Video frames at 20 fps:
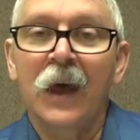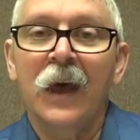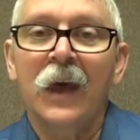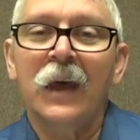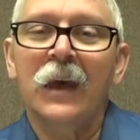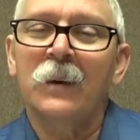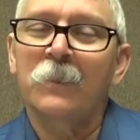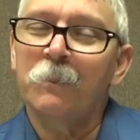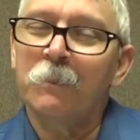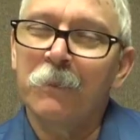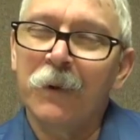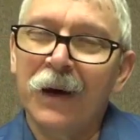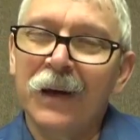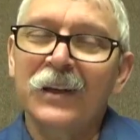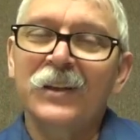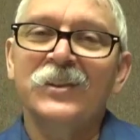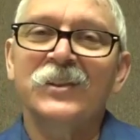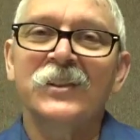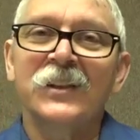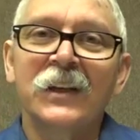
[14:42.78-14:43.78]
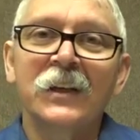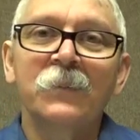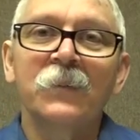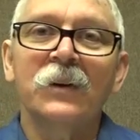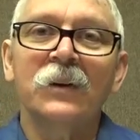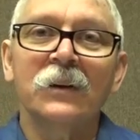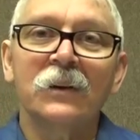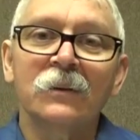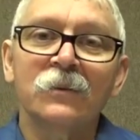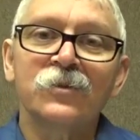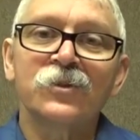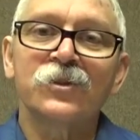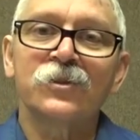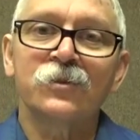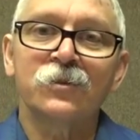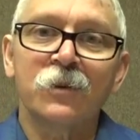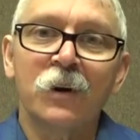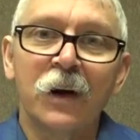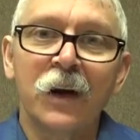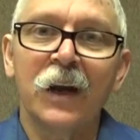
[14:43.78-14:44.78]
It may seem a little
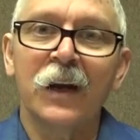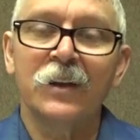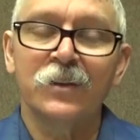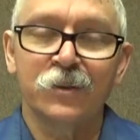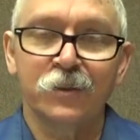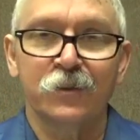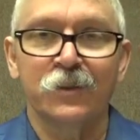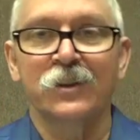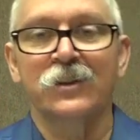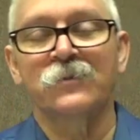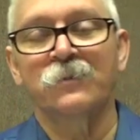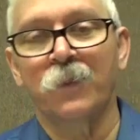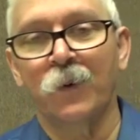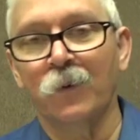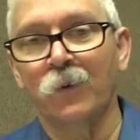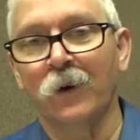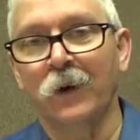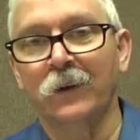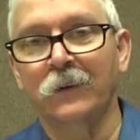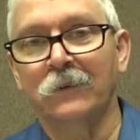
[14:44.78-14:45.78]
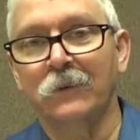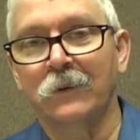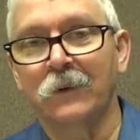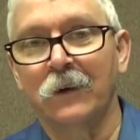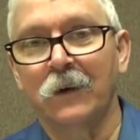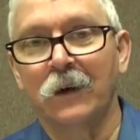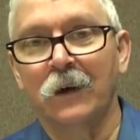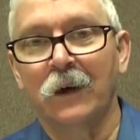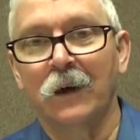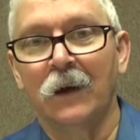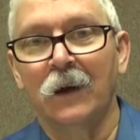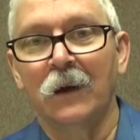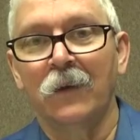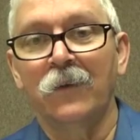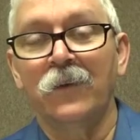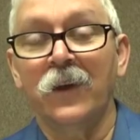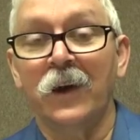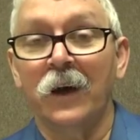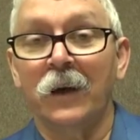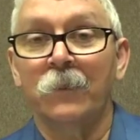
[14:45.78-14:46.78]
strange at this point
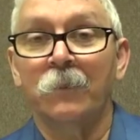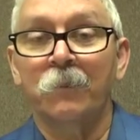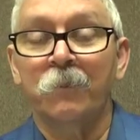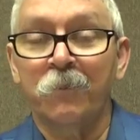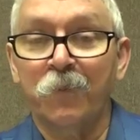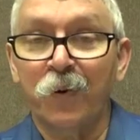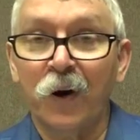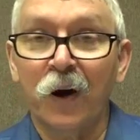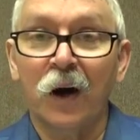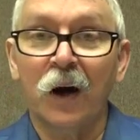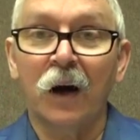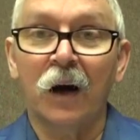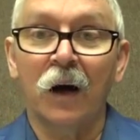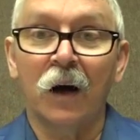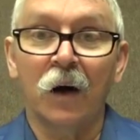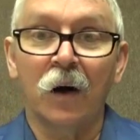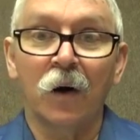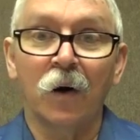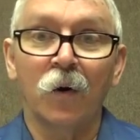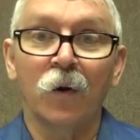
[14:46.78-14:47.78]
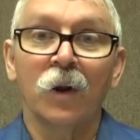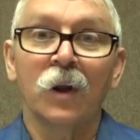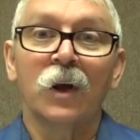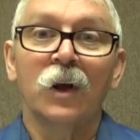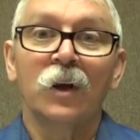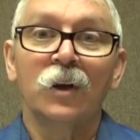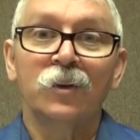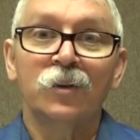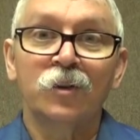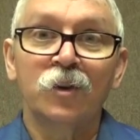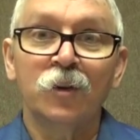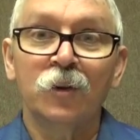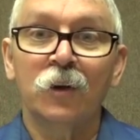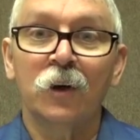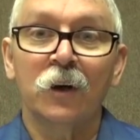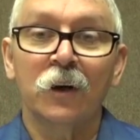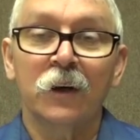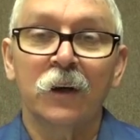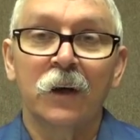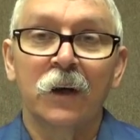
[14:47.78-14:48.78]
that Paul
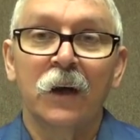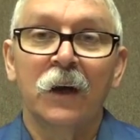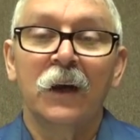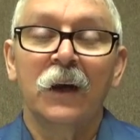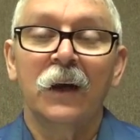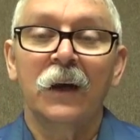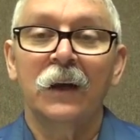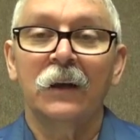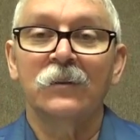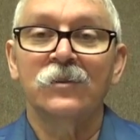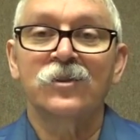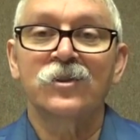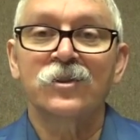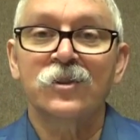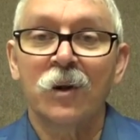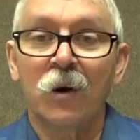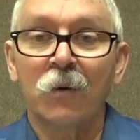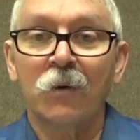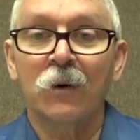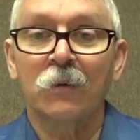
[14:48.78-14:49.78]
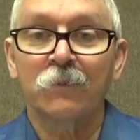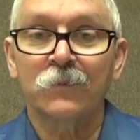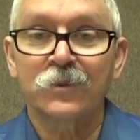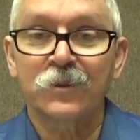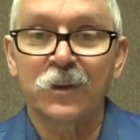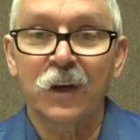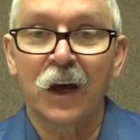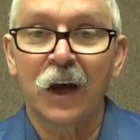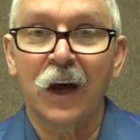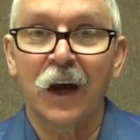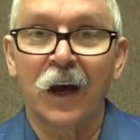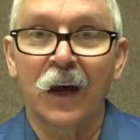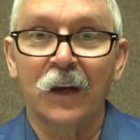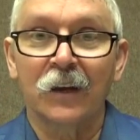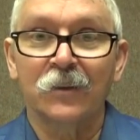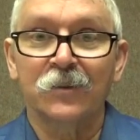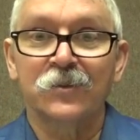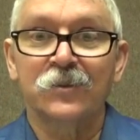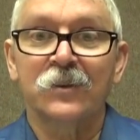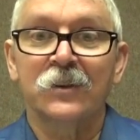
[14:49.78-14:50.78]
took and
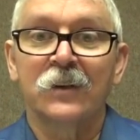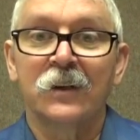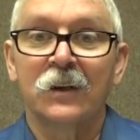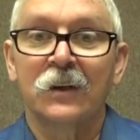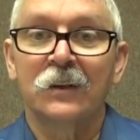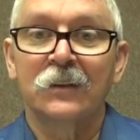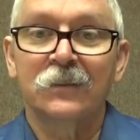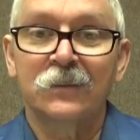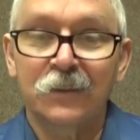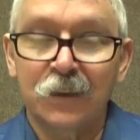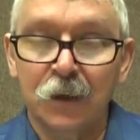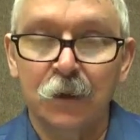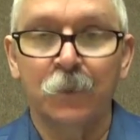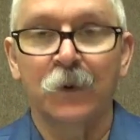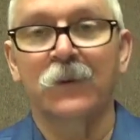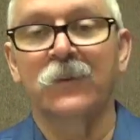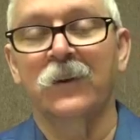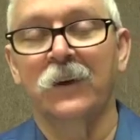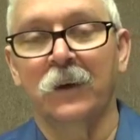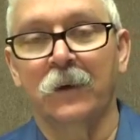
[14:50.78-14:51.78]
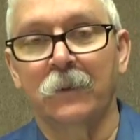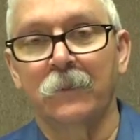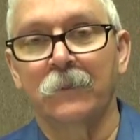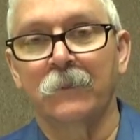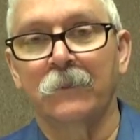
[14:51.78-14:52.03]
circumcised Timothy.